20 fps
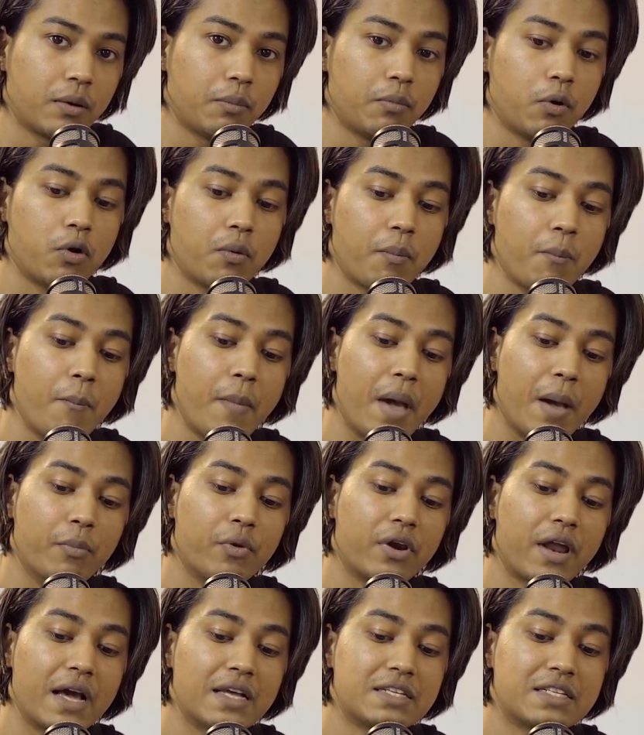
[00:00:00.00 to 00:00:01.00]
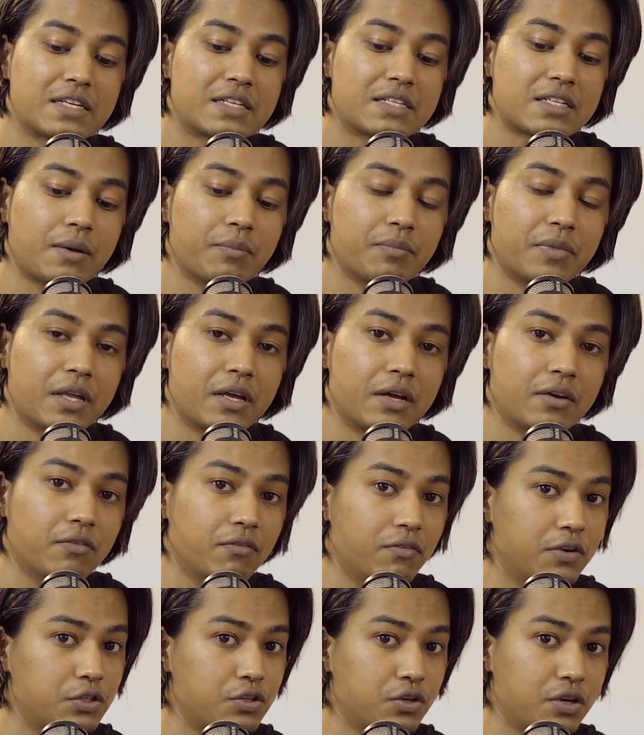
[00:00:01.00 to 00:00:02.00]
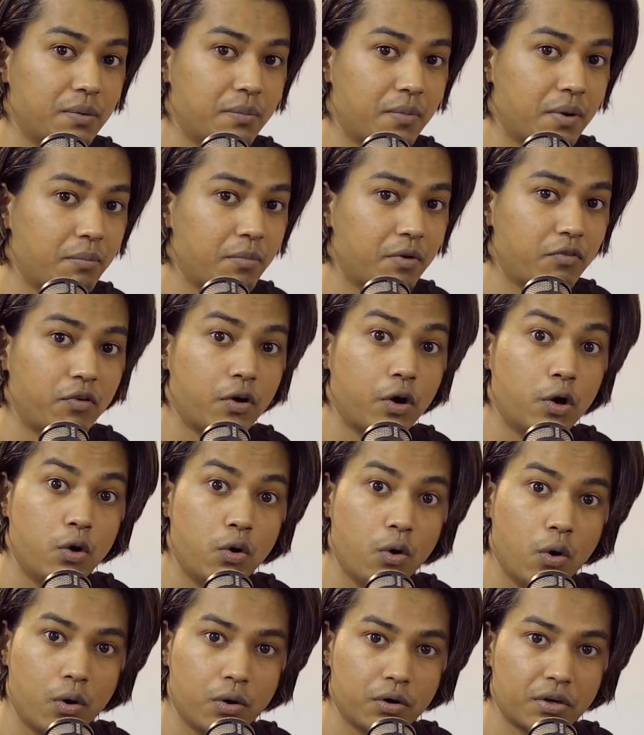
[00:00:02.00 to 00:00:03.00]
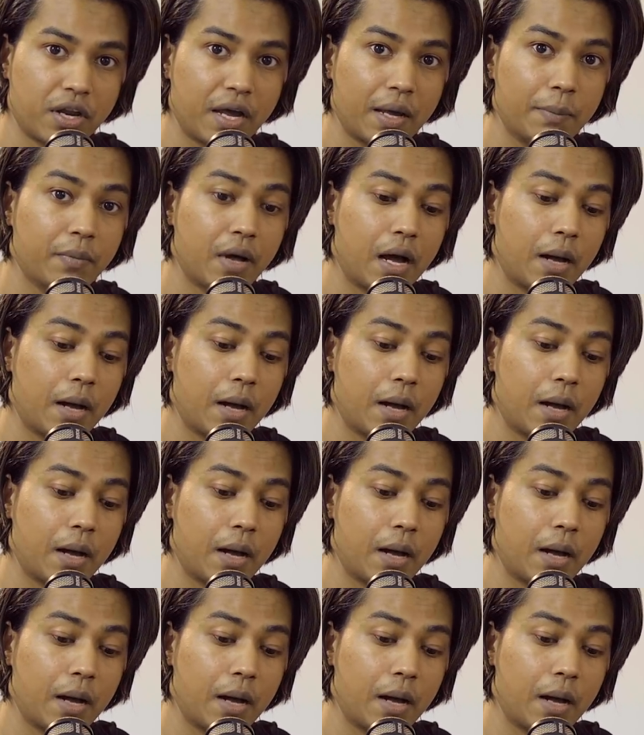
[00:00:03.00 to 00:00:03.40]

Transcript: about memorizing something which you remember for a long time.